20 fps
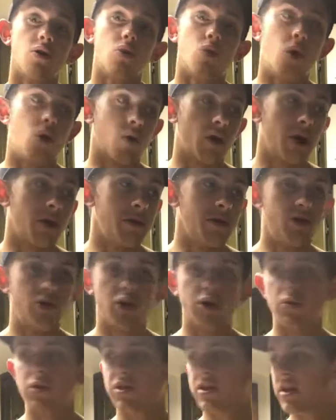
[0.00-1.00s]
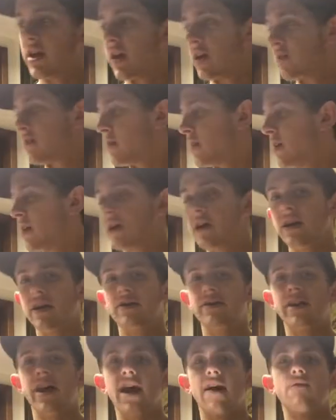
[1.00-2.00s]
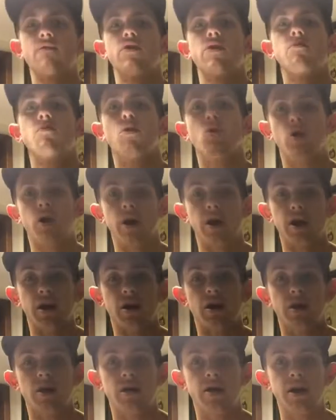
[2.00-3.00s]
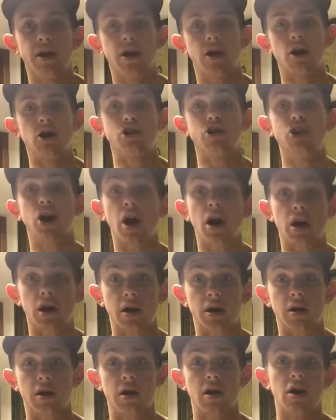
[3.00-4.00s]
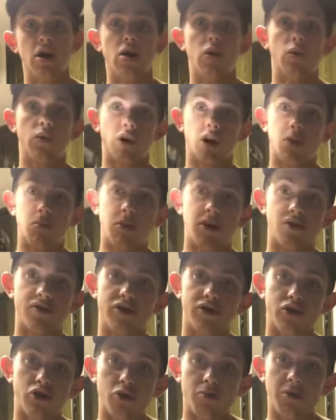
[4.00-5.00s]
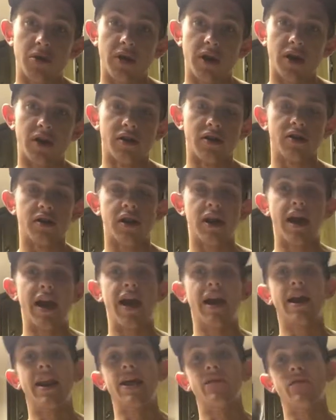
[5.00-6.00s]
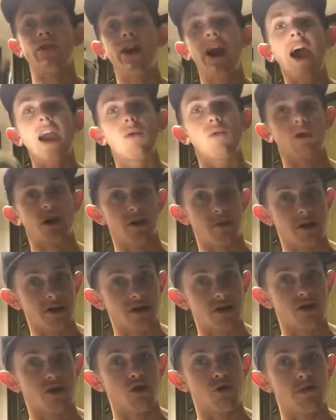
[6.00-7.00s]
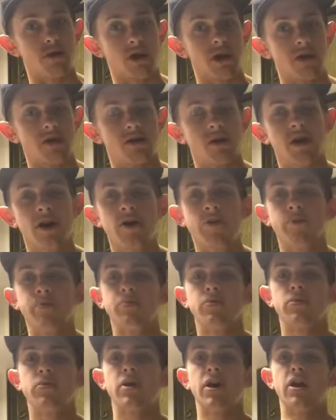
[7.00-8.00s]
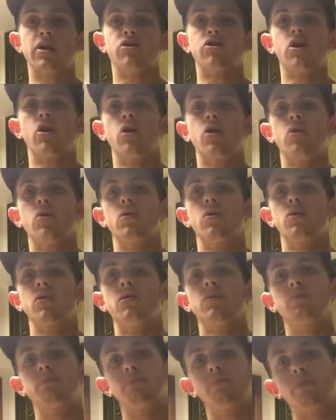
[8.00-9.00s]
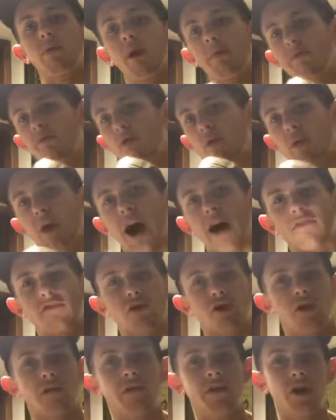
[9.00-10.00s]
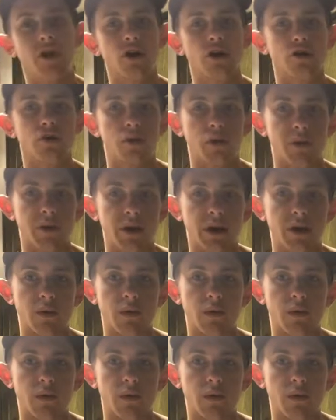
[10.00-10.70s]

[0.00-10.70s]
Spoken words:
What we're going to be doing with this is every morning in our jug, we're going to mix a scoop of this, and every night we're going to mix a scoop of this. And so right after our feeders, when